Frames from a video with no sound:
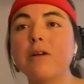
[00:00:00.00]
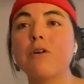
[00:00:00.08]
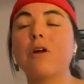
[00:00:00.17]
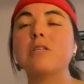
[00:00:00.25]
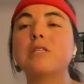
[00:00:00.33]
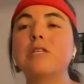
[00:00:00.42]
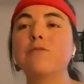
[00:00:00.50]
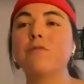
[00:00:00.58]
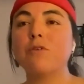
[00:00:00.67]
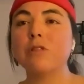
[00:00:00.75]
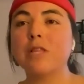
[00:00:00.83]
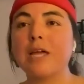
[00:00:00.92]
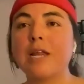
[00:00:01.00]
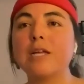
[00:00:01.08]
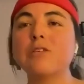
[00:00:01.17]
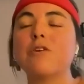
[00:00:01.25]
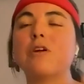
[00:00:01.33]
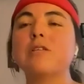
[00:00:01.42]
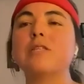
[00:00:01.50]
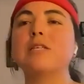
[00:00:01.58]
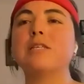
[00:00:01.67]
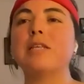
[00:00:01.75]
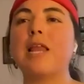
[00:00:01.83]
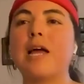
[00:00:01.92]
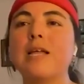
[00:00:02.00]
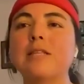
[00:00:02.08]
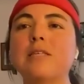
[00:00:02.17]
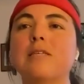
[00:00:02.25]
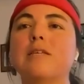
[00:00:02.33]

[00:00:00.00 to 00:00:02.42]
cross these fronteras, cross these lands.